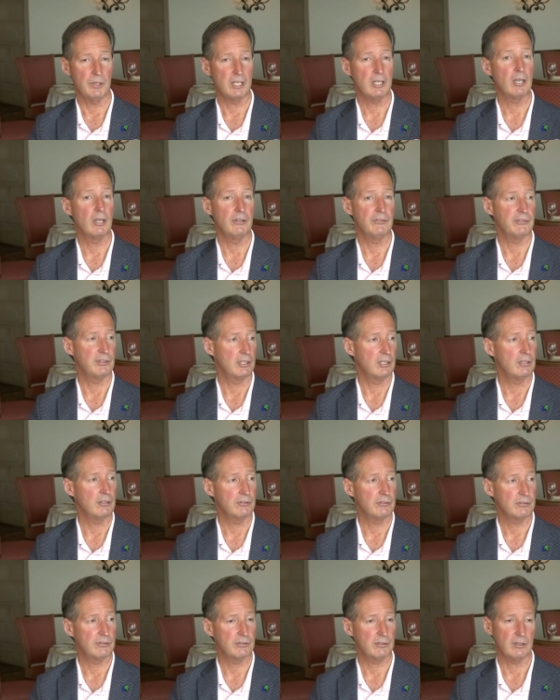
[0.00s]
because it
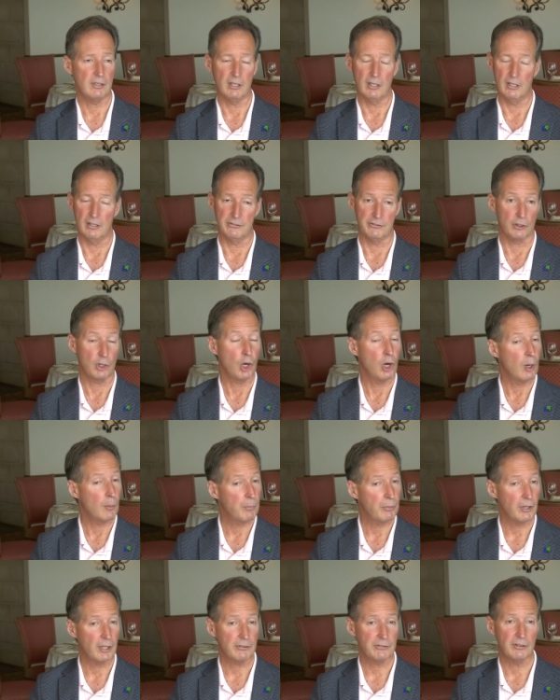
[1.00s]
is, it's a
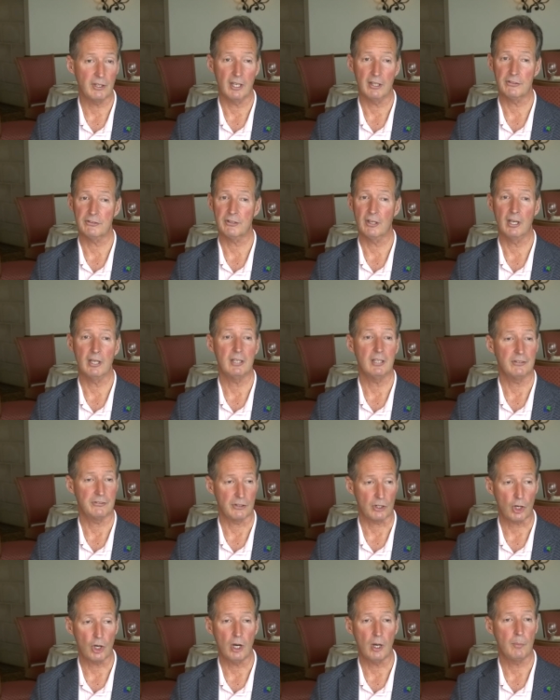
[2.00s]
complex landslide,
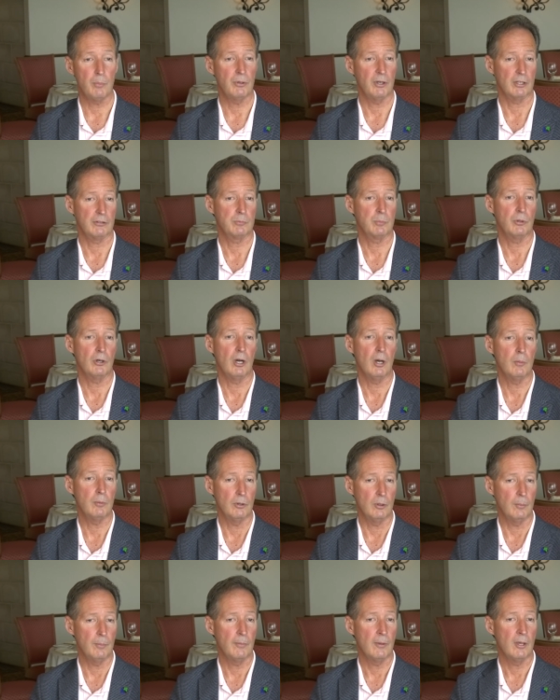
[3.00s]
it's a complex
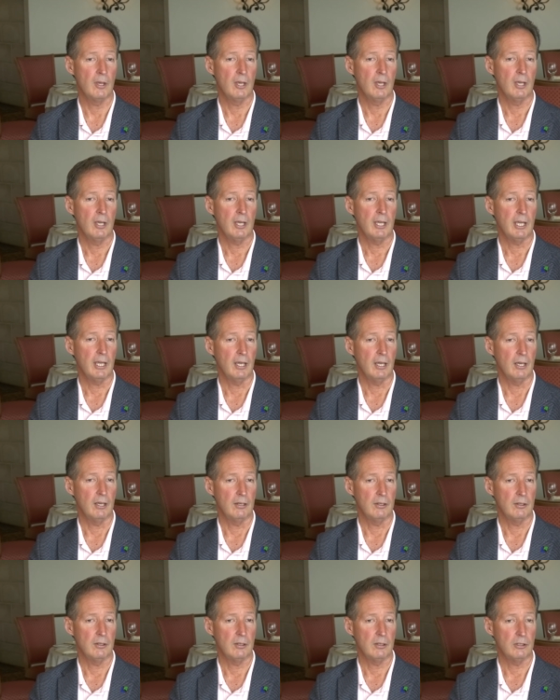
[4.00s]
problem.
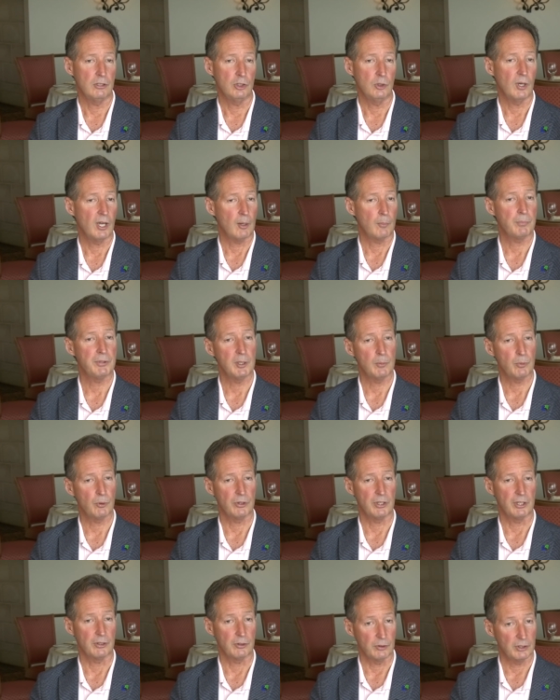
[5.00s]
And you have
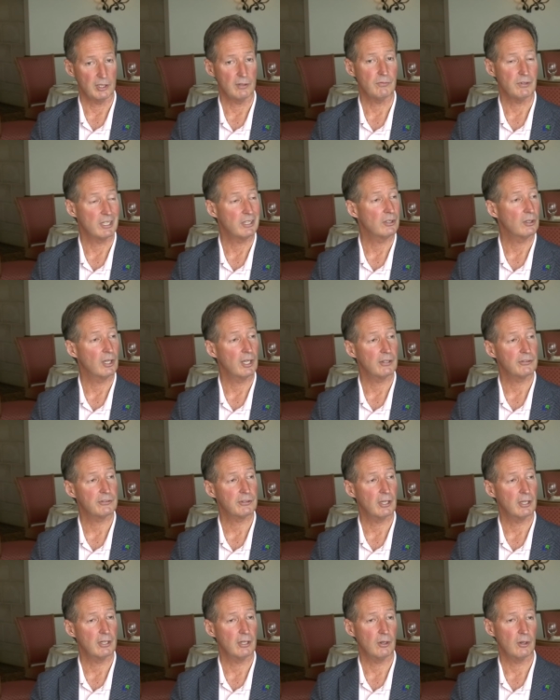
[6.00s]
people that live in the
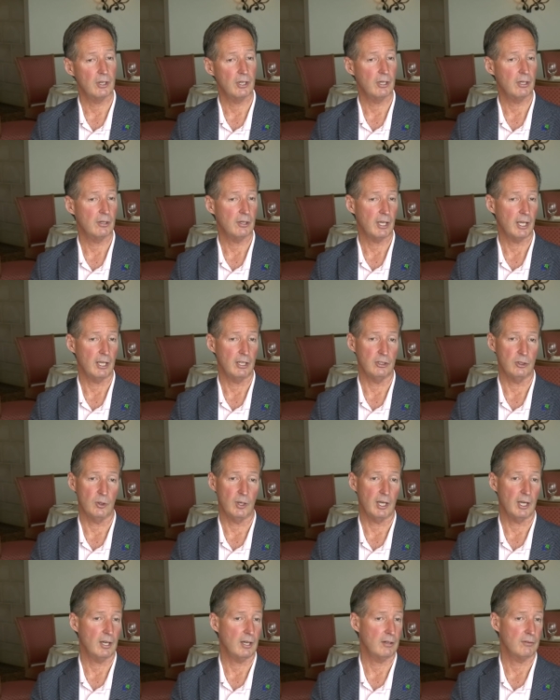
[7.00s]
landslide area and you
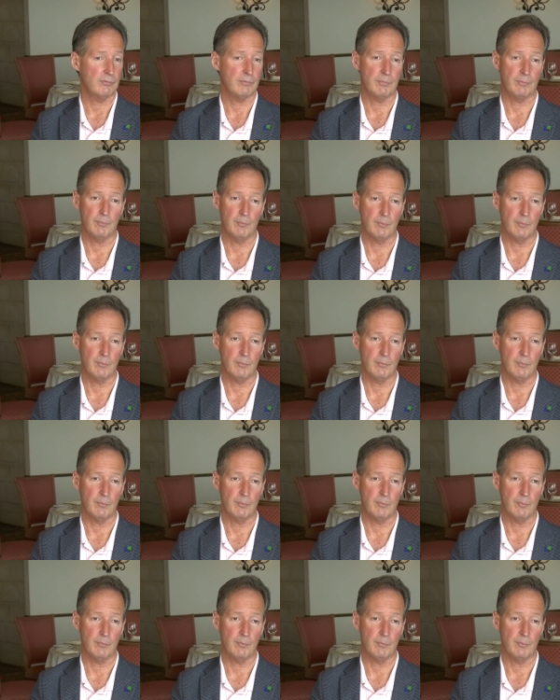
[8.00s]
have